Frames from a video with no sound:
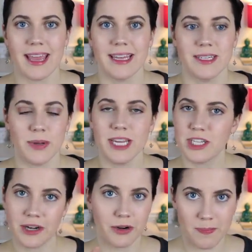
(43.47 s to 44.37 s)
and we
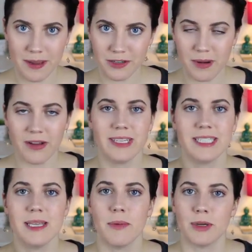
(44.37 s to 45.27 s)
each had our own bedroom
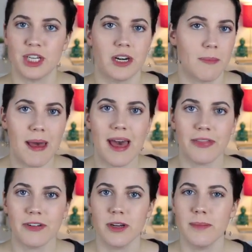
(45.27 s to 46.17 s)
obviously, but we shared a
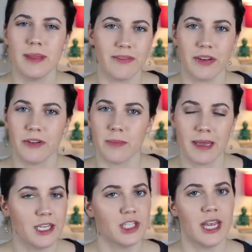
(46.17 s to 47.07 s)
bathroom, living room,
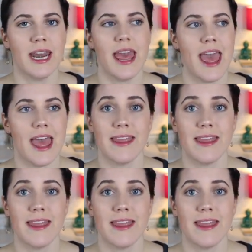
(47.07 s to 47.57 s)
kitchen.